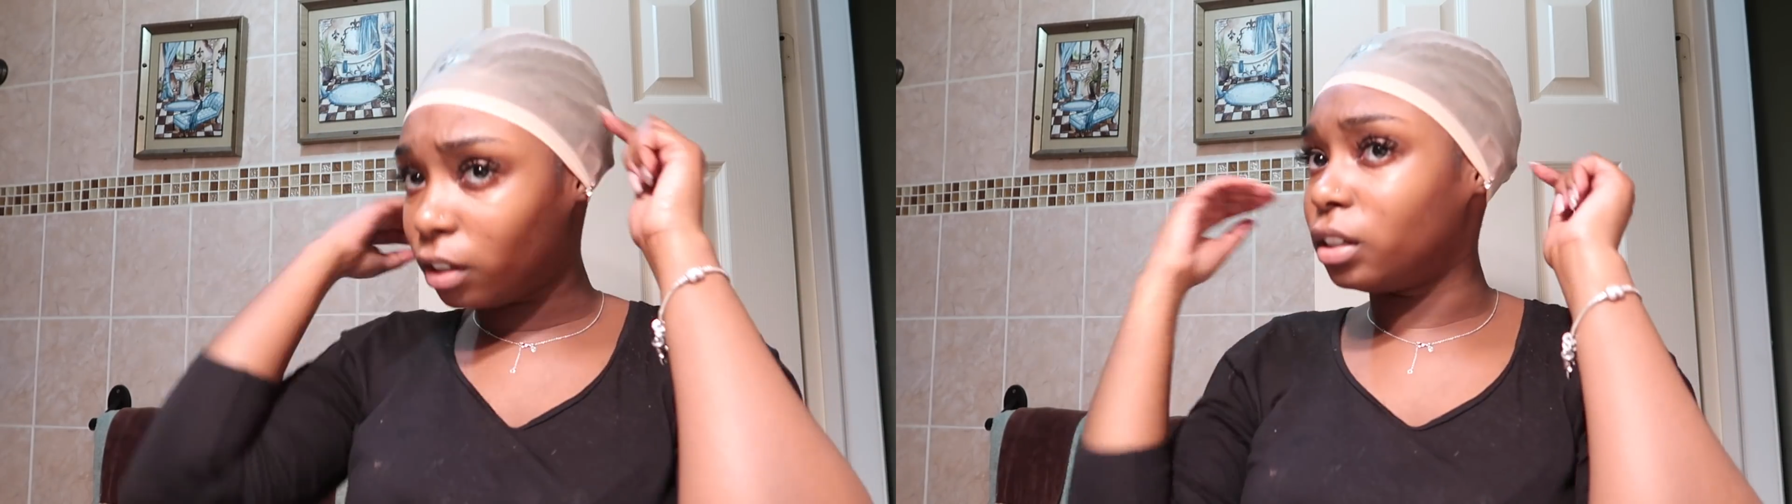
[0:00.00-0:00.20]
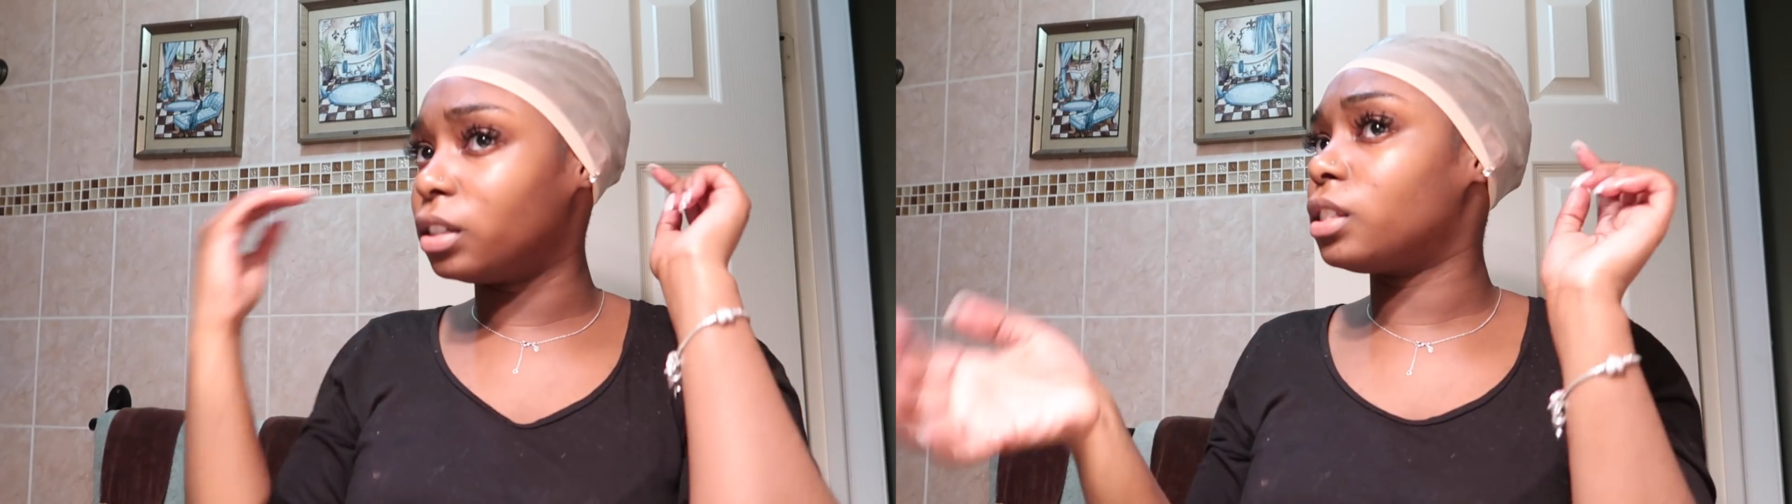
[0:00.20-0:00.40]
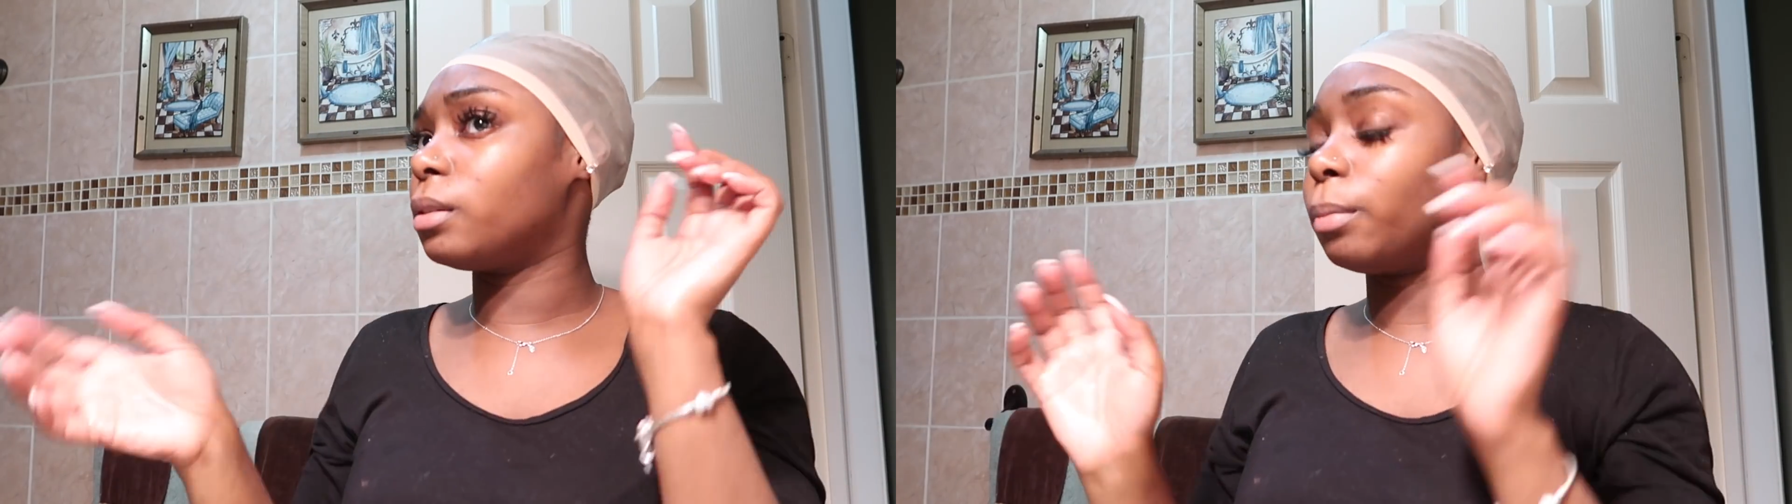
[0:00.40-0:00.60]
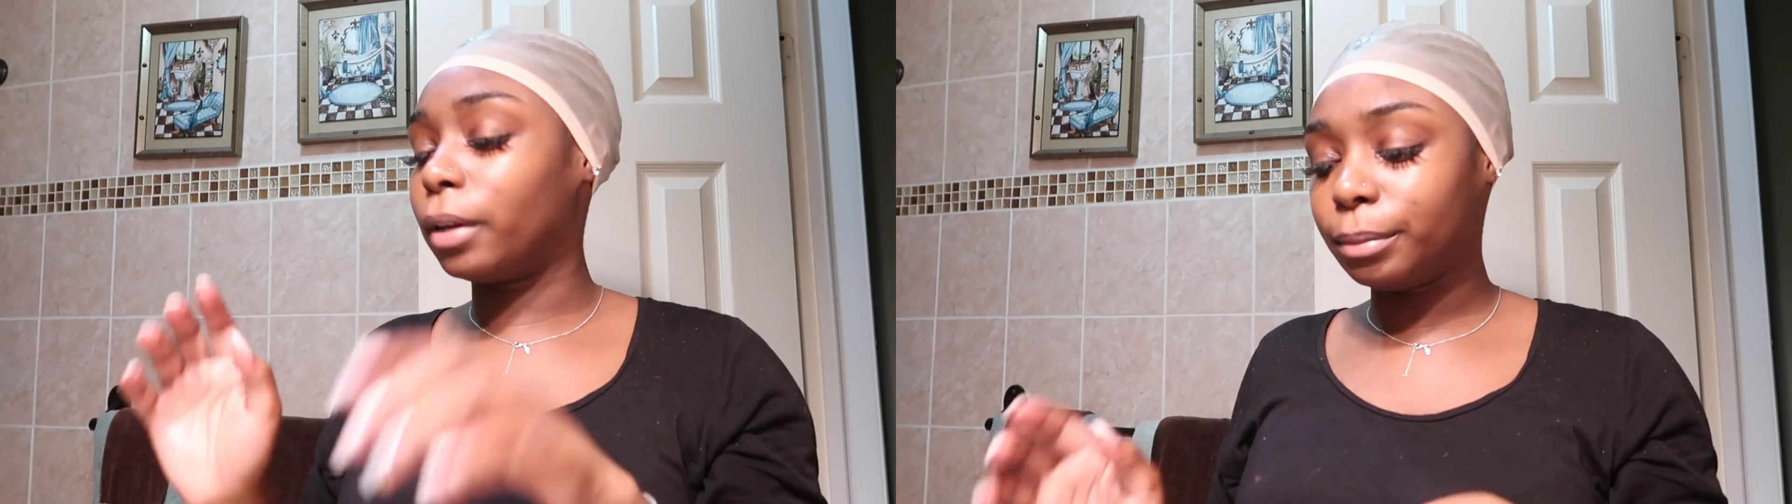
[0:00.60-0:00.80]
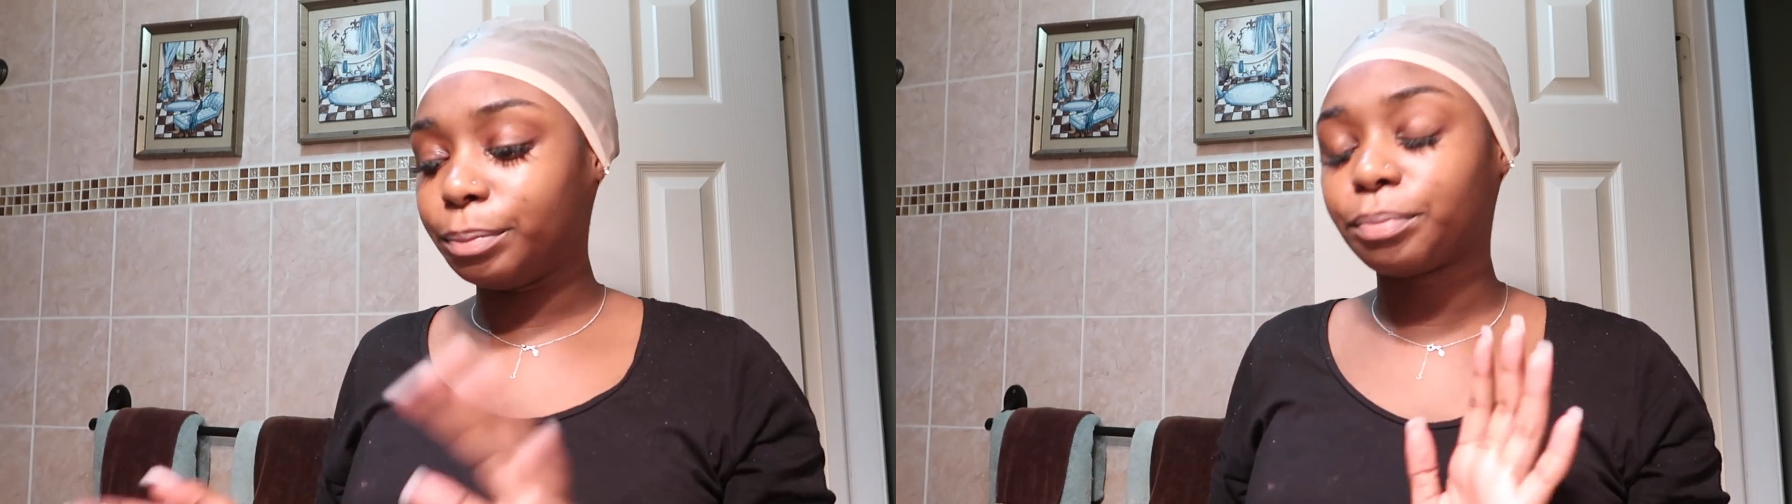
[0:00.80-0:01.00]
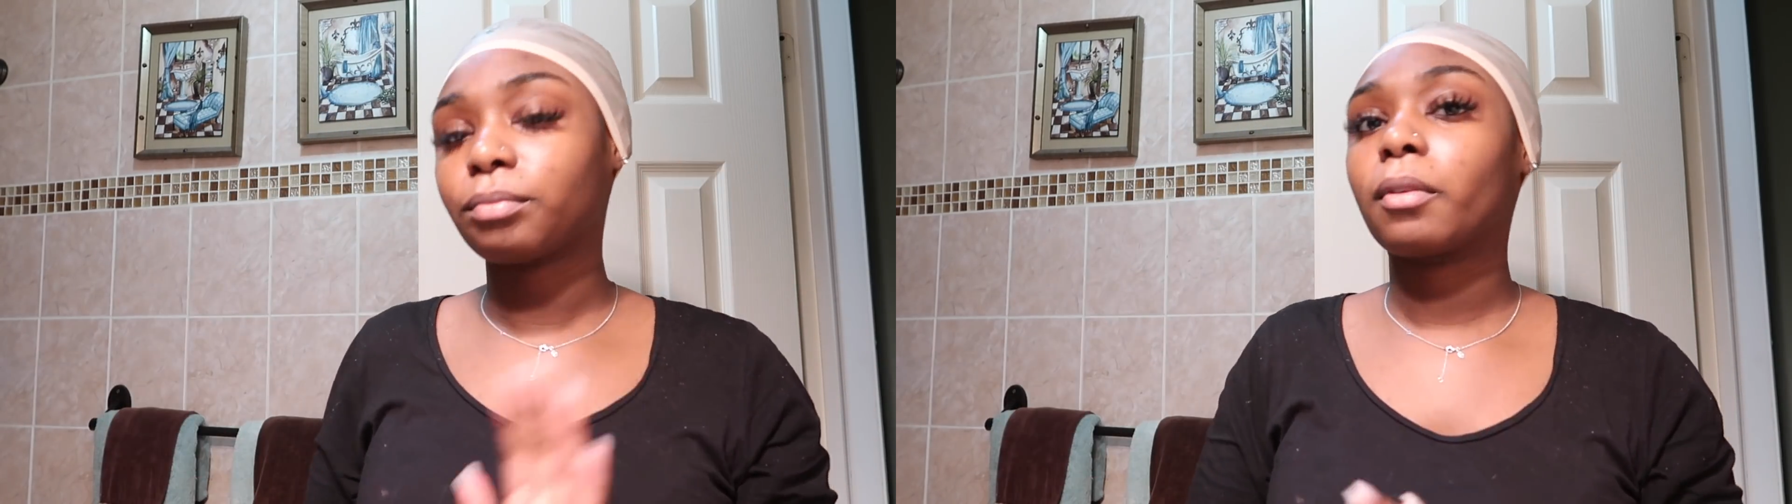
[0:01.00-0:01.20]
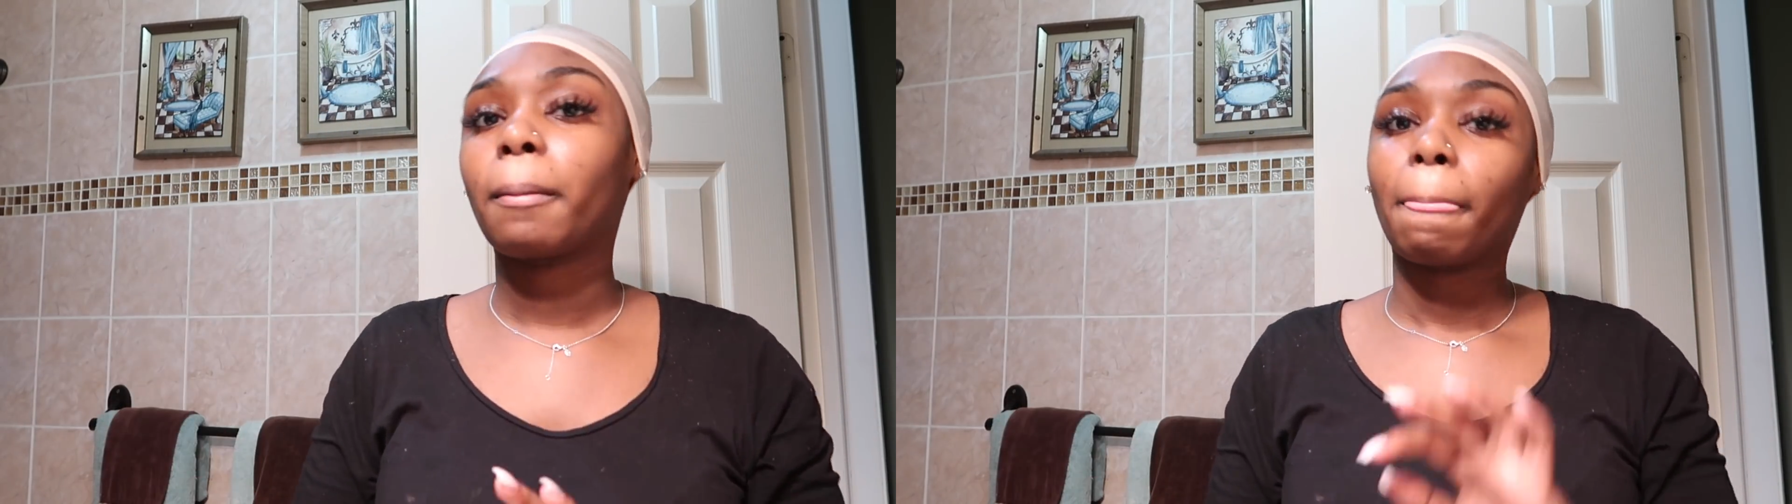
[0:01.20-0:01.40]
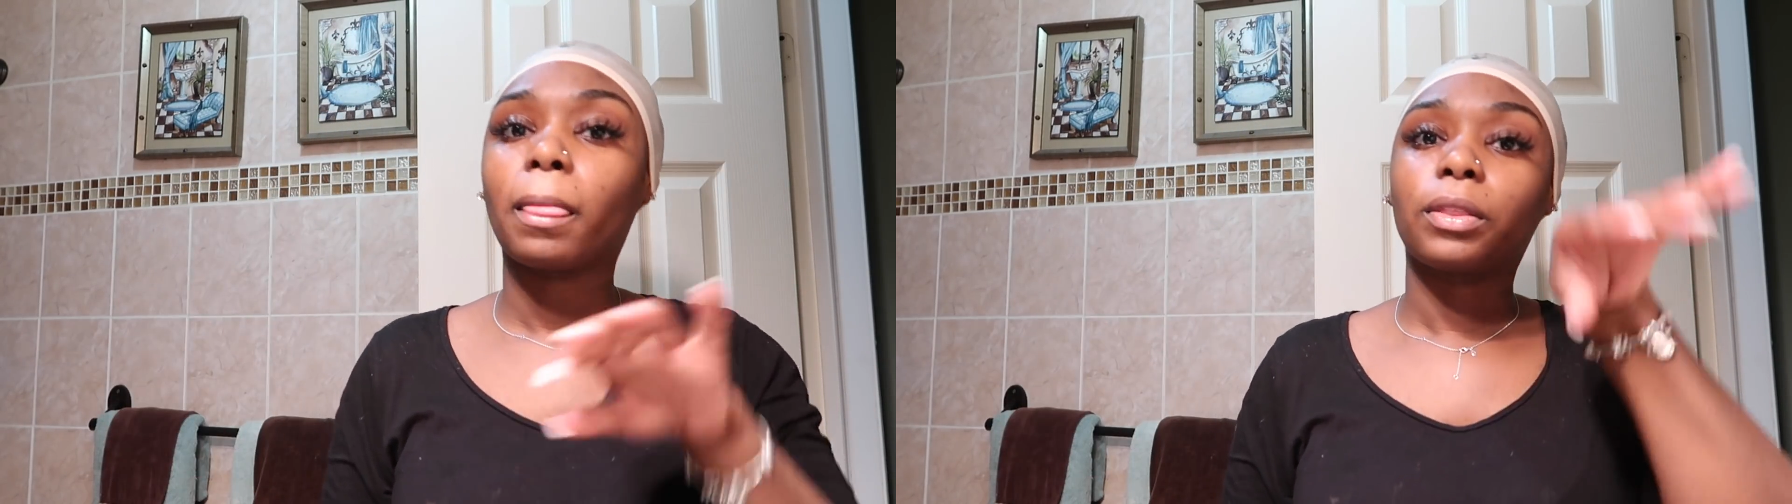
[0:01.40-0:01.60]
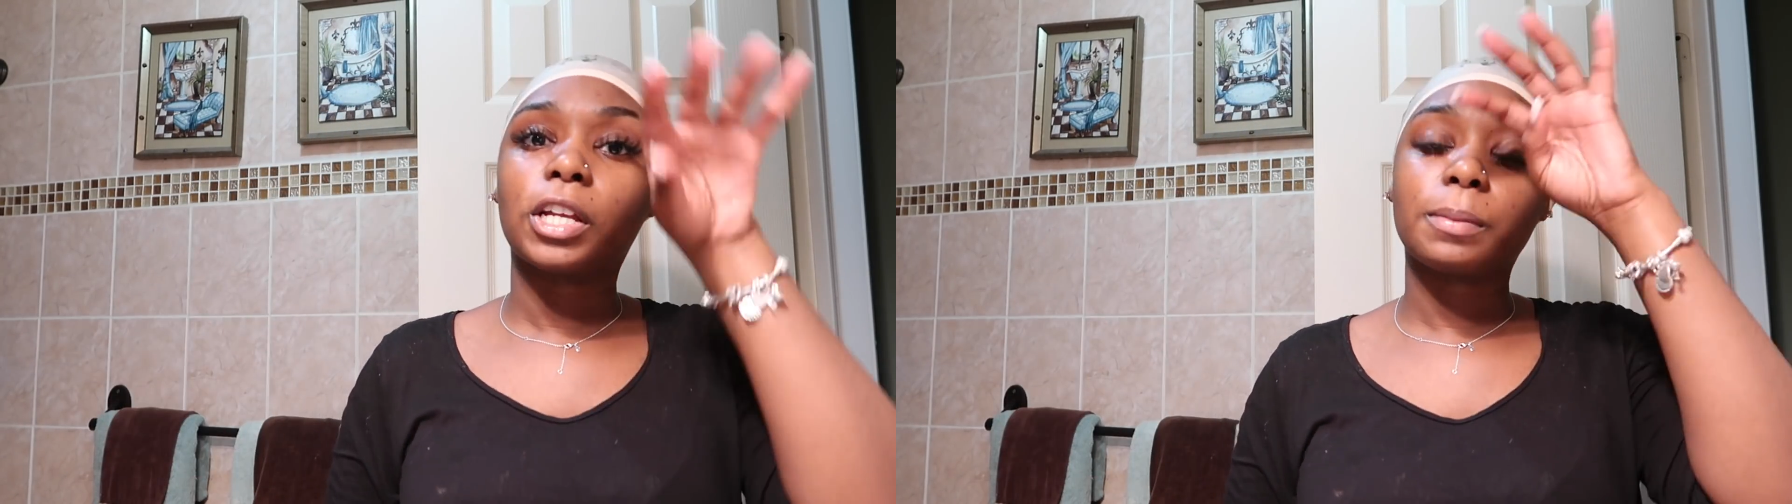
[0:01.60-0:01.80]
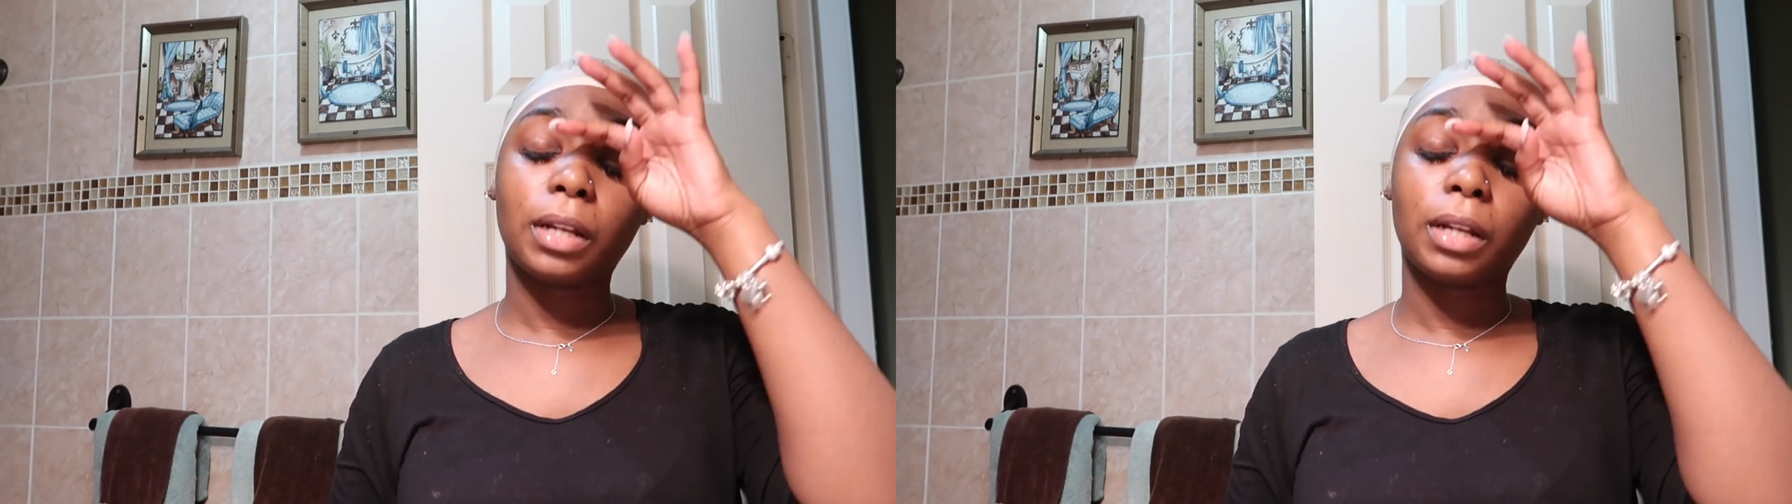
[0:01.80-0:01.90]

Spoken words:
in this. But there's